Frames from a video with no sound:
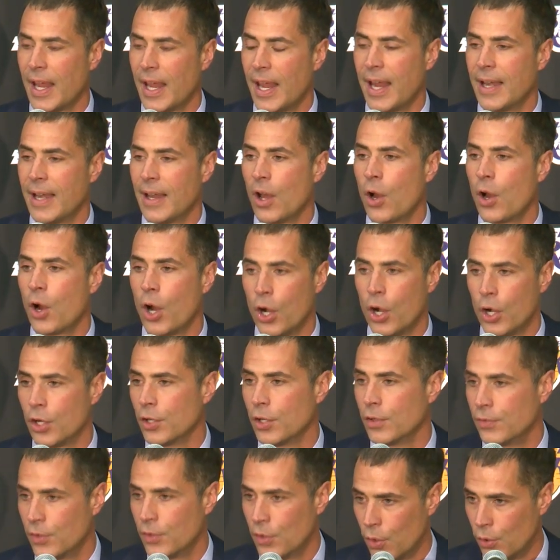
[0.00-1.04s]
and a heart
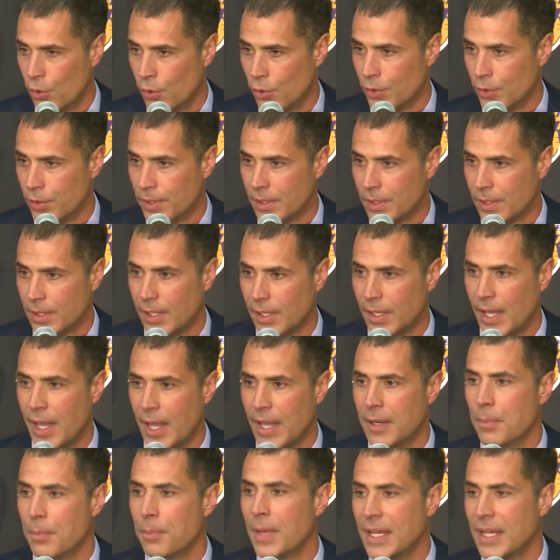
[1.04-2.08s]
of gold
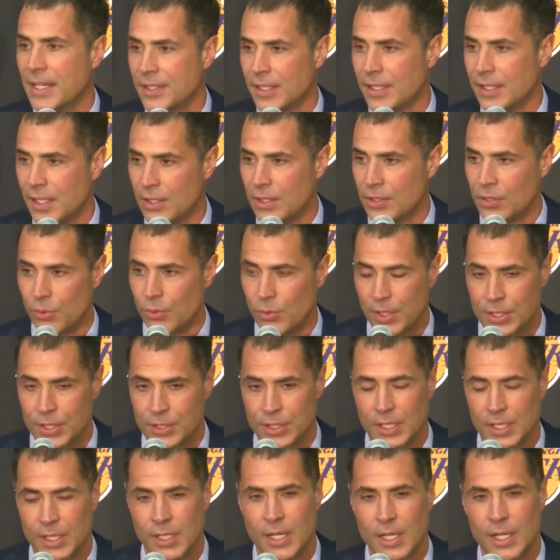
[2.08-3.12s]
and amazing
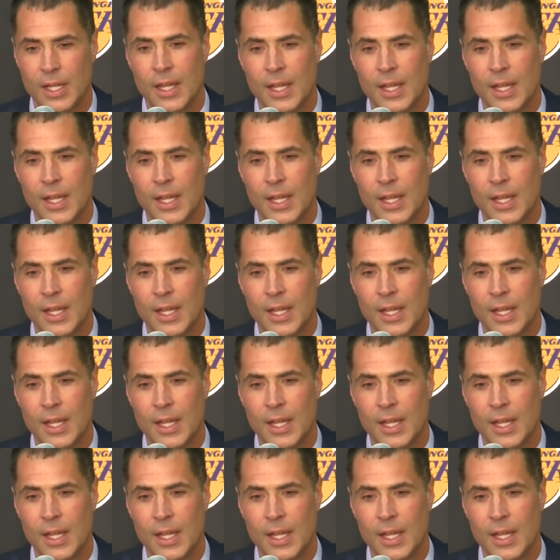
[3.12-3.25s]
intuition.